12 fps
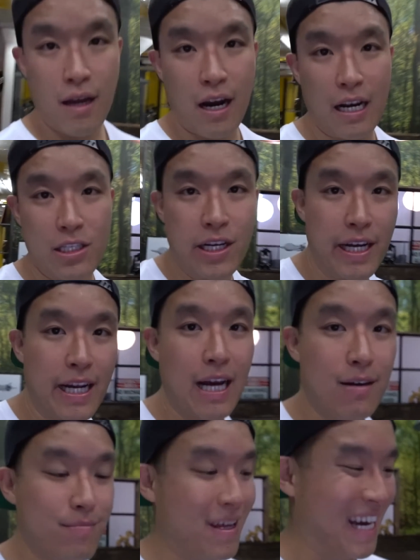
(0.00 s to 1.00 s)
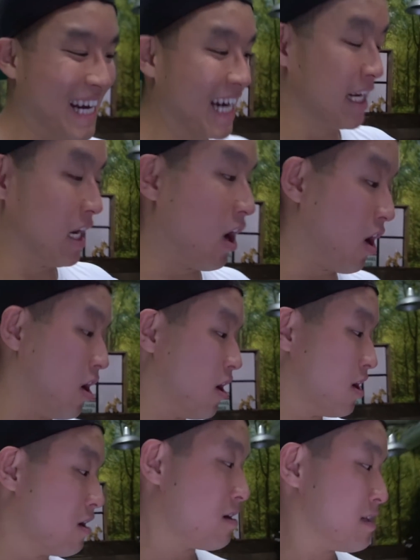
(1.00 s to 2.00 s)
All right, check it out. I got it
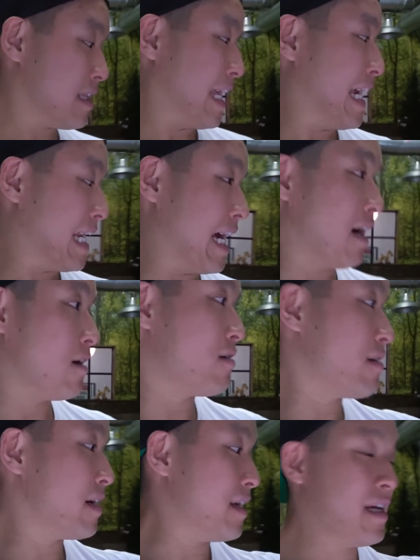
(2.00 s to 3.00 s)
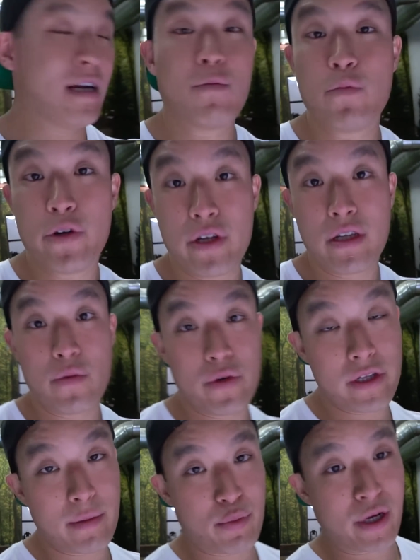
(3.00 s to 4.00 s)
all laid out and I'm really,
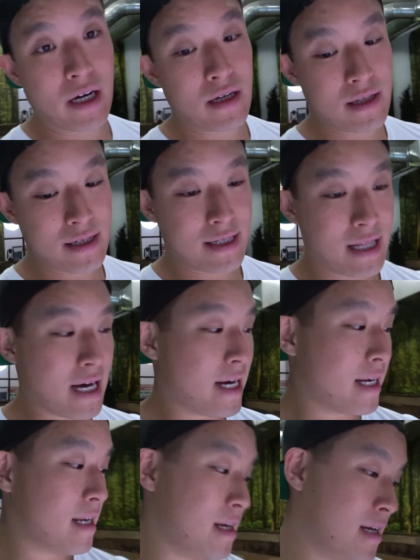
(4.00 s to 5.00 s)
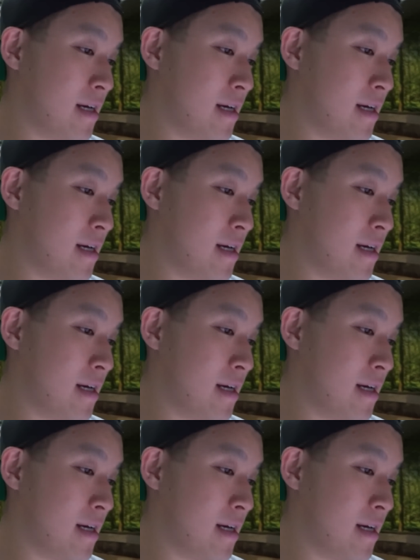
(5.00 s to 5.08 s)
really proud of this line